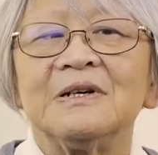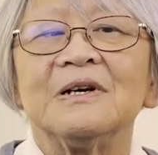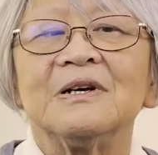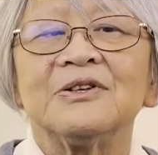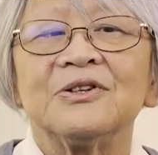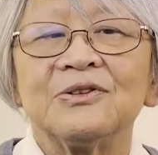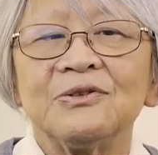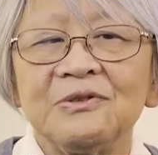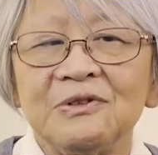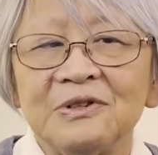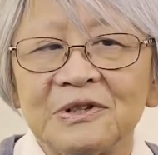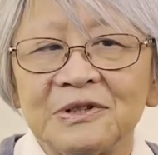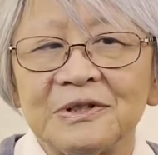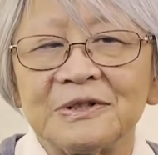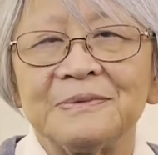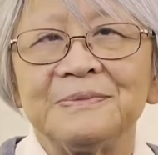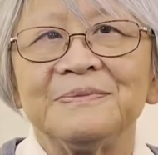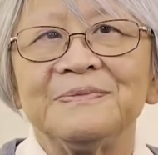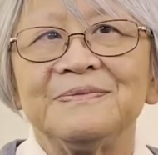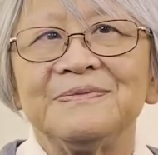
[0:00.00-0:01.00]
Third,
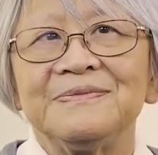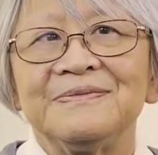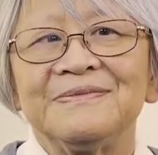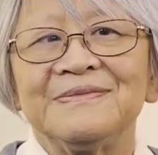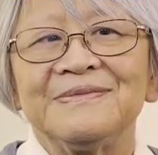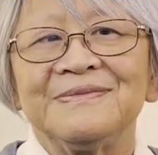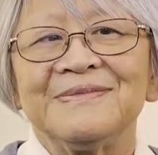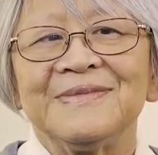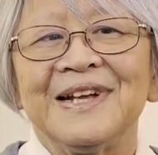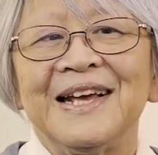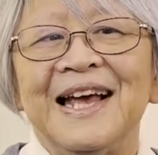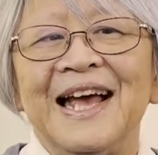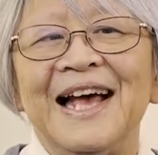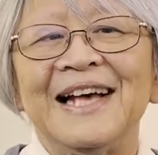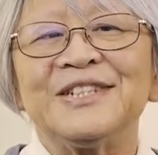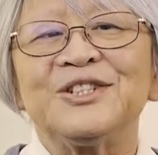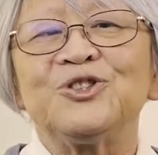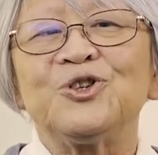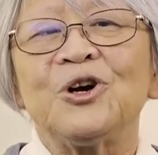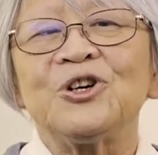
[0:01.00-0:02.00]

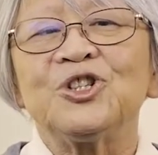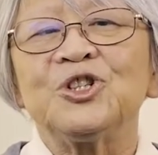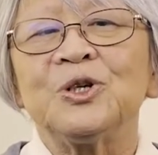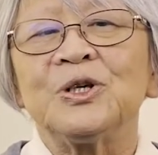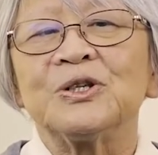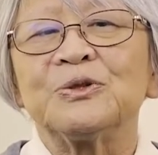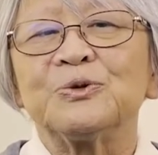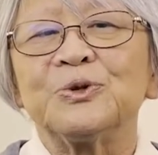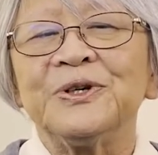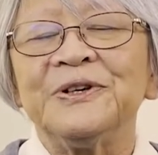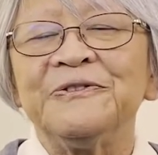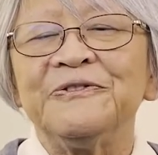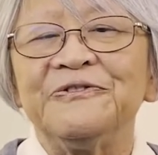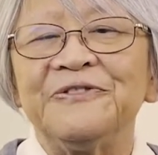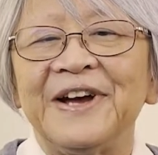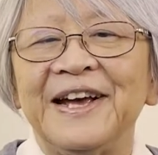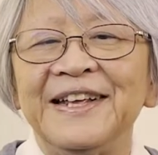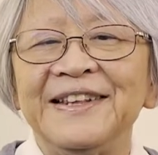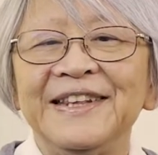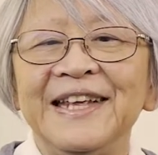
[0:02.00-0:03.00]
as Joshua grew in
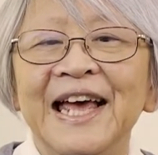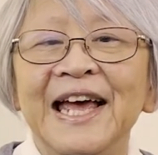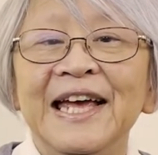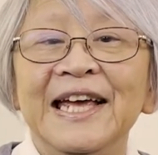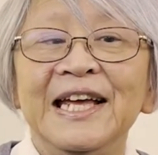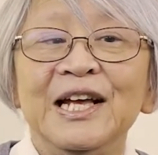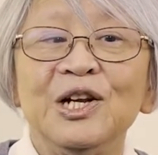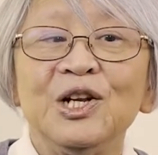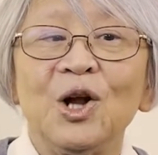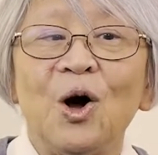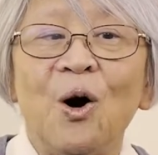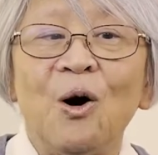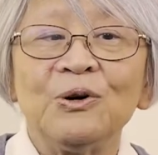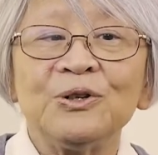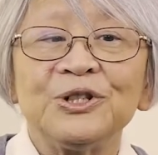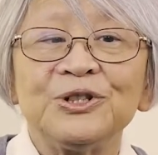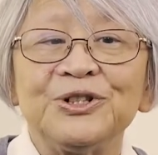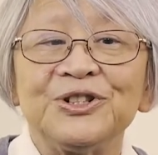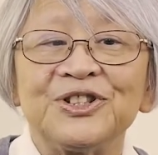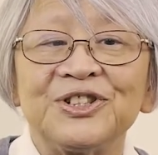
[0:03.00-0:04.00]
faith, he
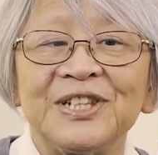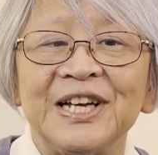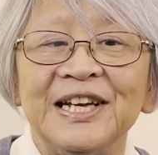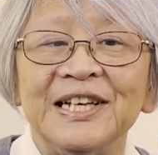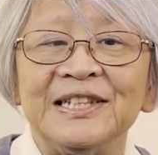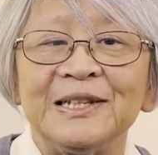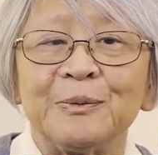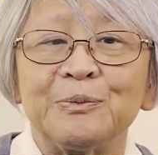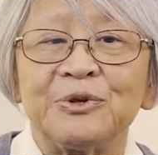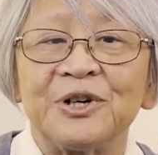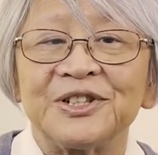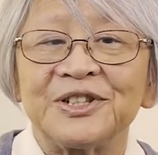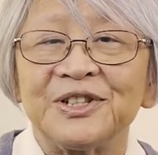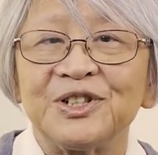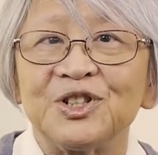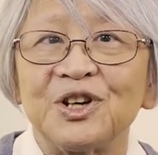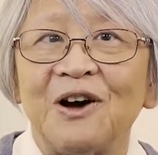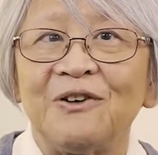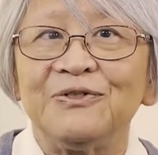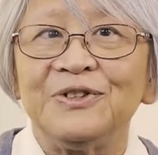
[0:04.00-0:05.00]
longed to stay in the
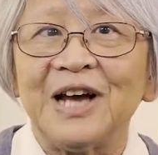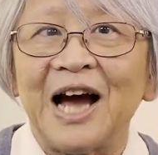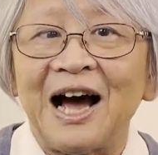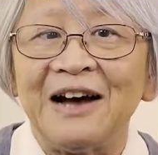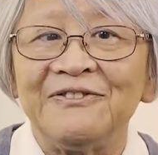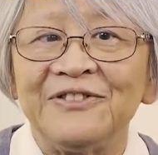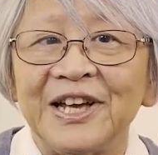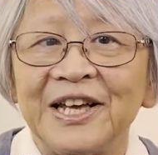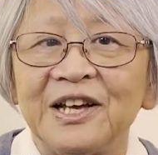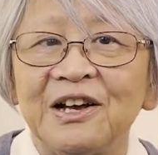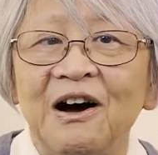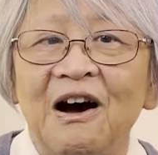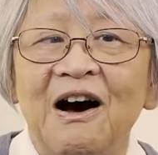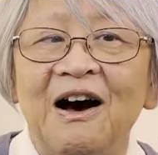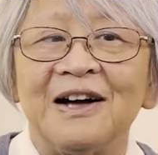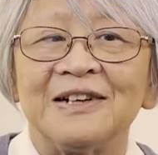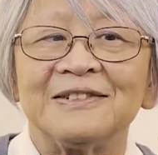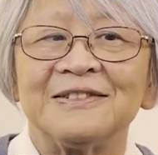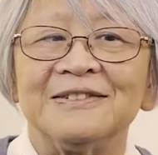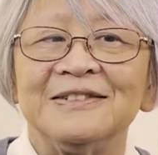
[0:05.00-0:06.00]
presence of Yahweh
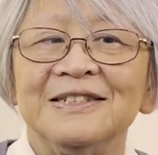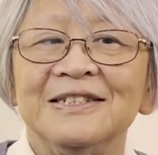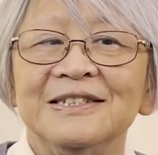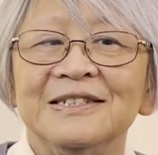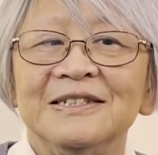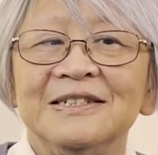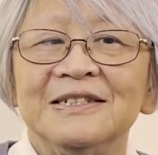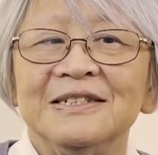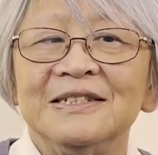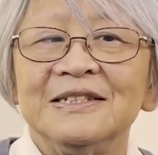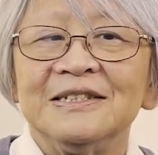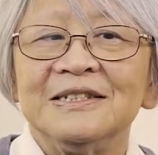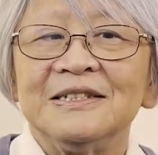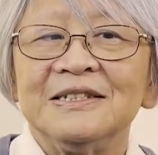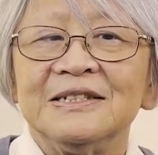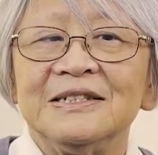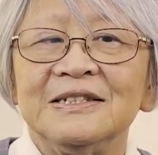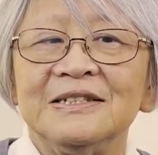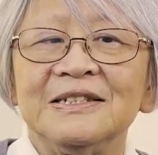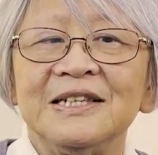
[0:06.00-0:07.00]
God.
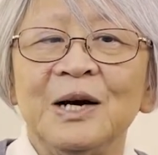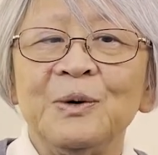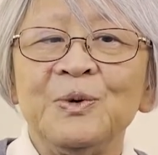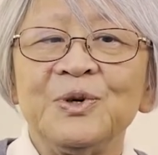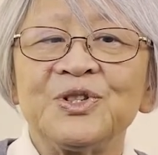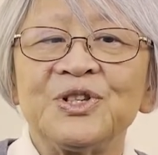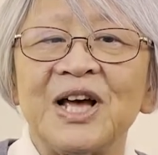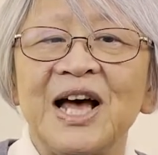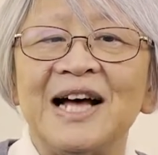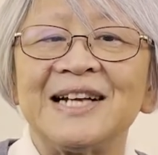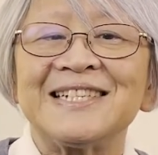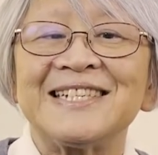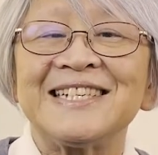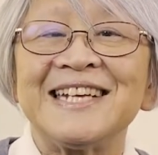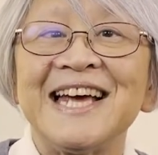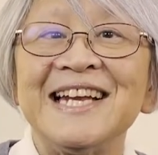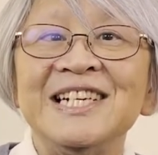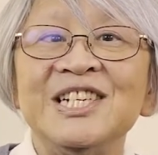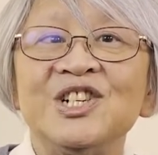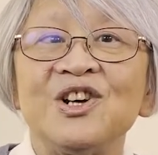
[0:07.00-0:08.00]
There was a
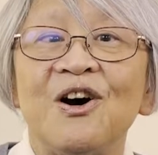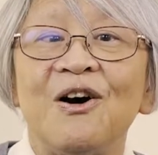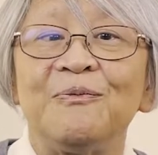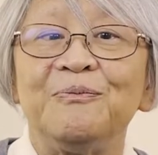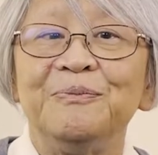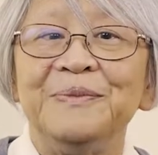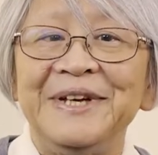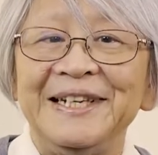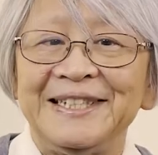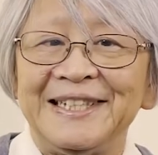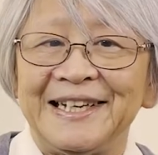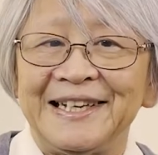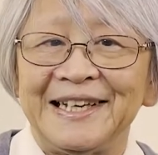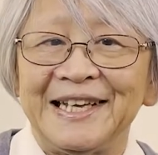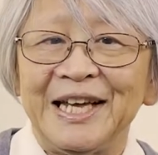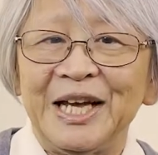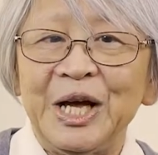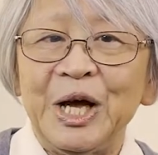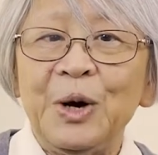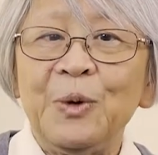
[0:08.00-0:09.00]
tent of meeting
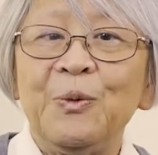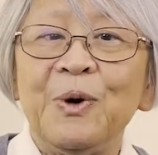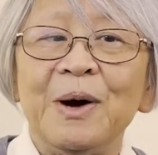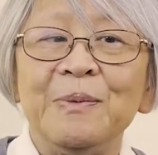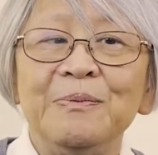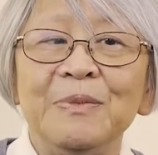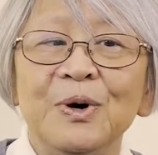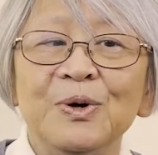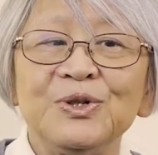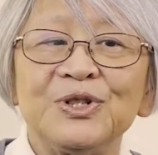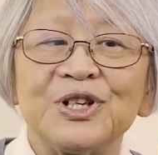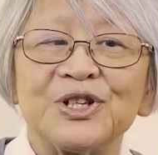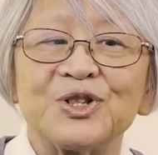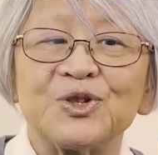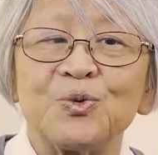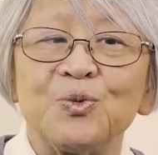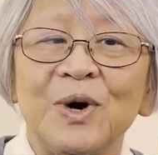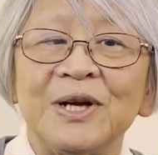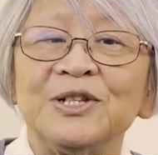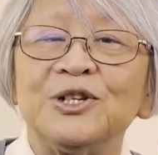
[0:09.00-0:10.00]
where Moses
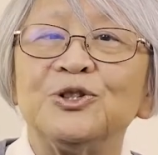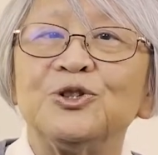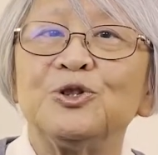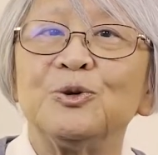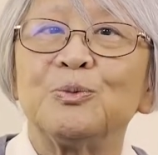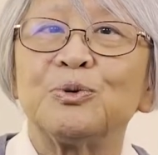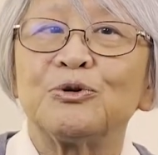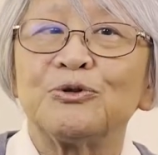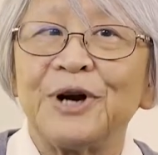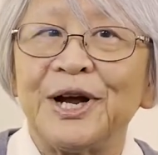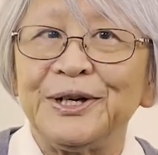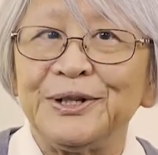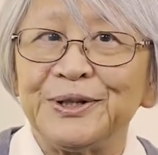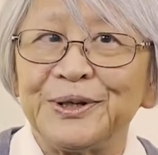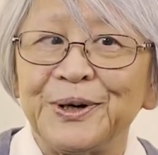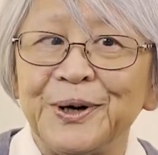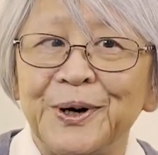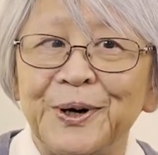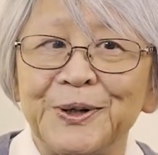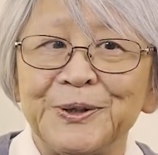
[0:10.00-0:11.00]
went to pray to
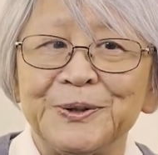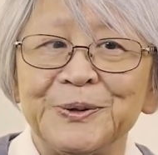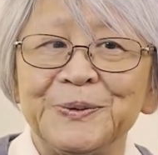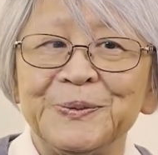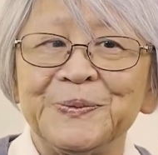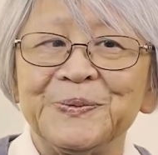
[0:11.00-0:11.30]
God.